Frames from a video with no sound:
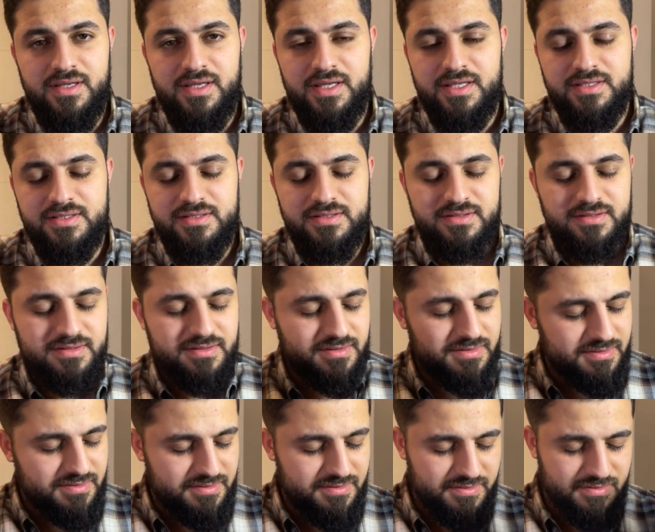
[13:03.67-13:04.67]
It's
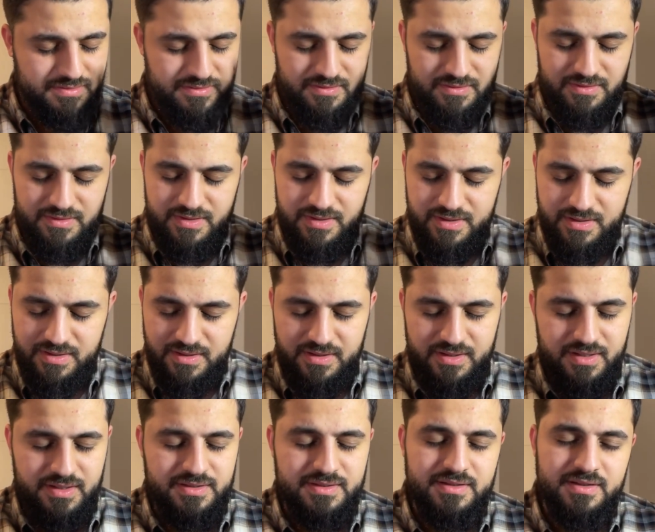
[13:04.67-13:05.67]

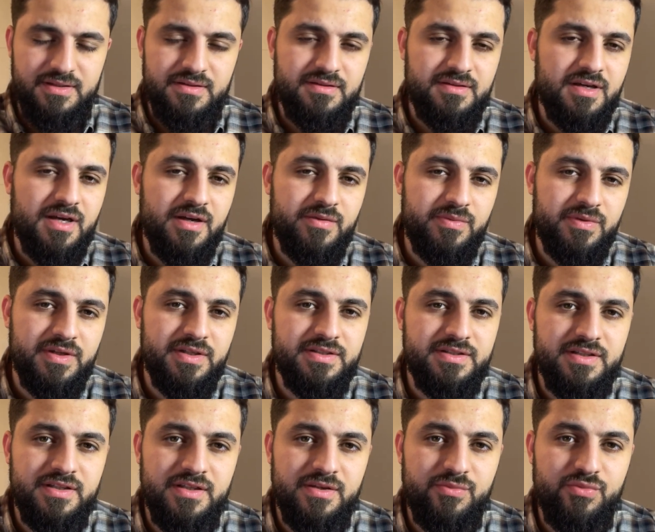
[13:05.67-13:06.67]
the
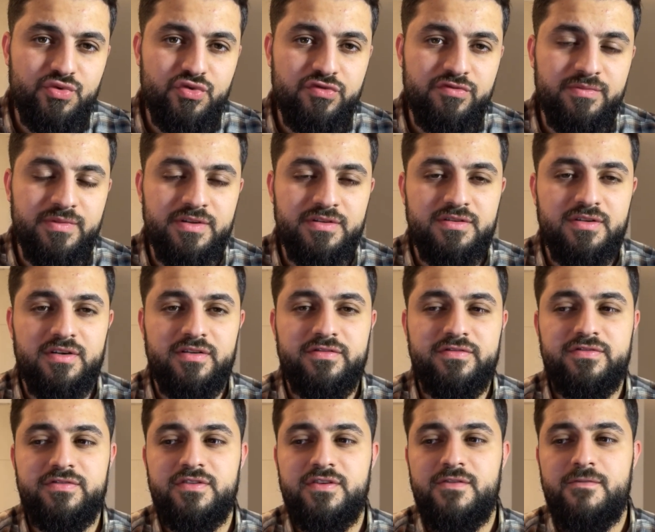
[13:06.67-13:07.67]
turbulence and the movement
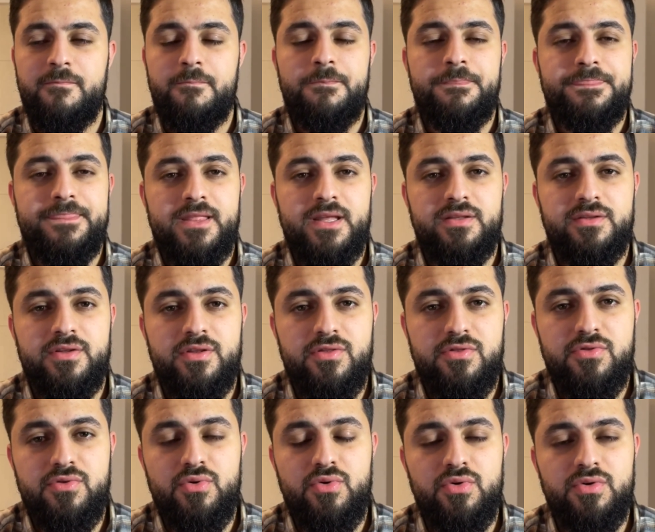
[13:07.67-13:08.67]
of the
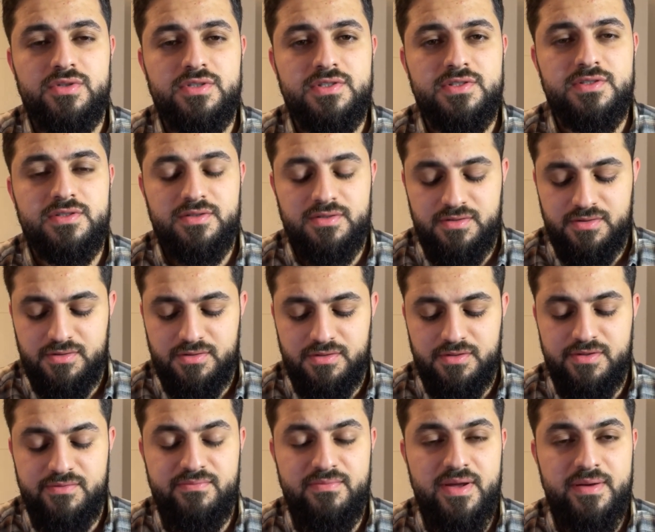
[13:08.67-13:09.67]
thoughts,
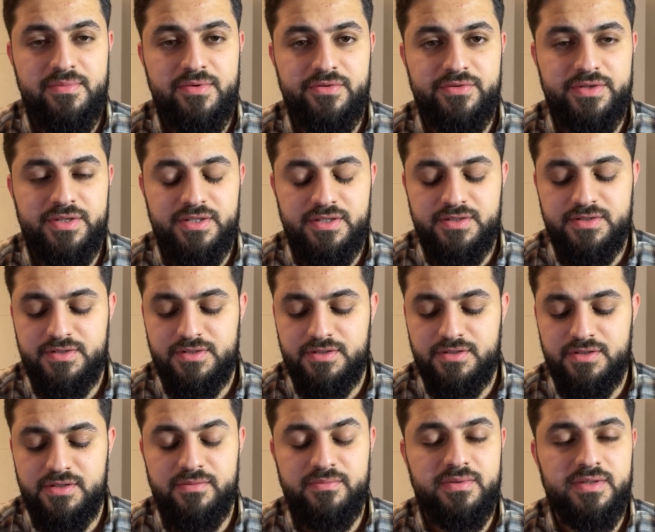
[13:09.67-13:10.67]
the memories,
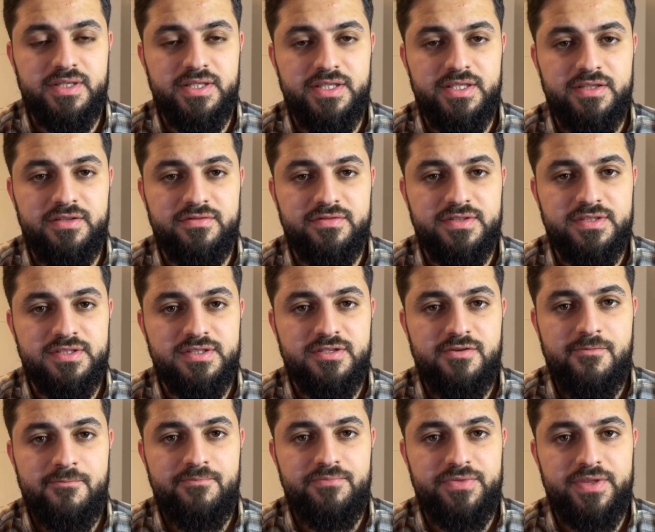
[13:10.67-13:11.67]
the beliefs,
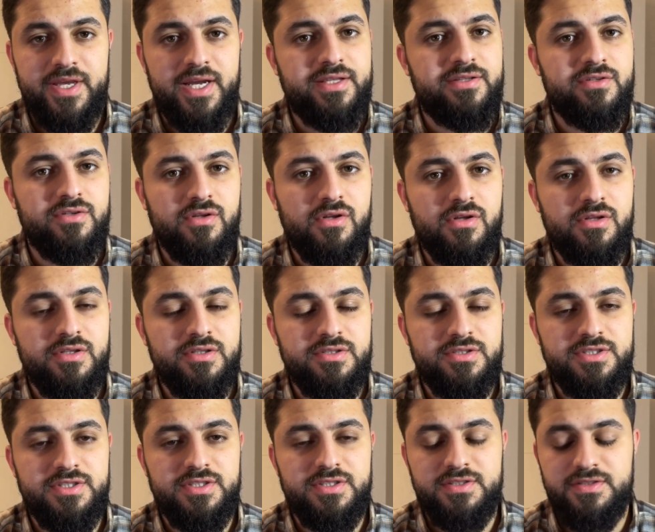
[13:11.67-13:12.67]
the
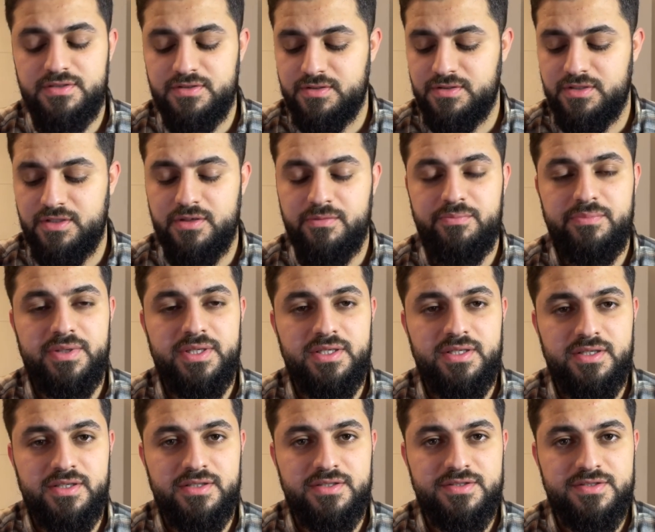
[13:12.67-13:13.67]
ideologies, the
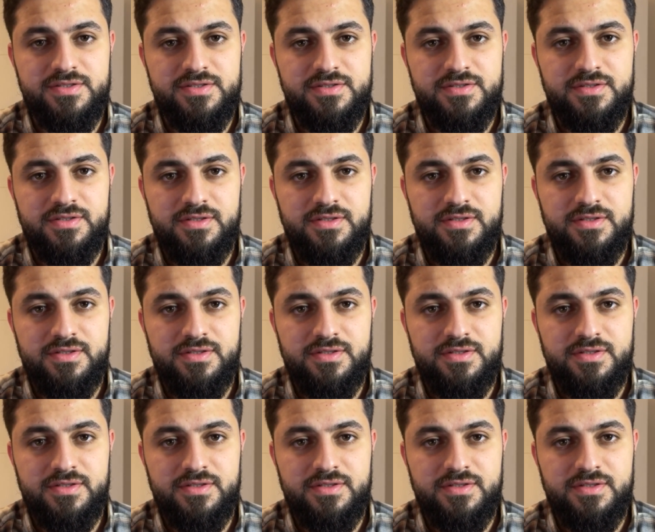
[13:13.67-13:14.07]
opinions.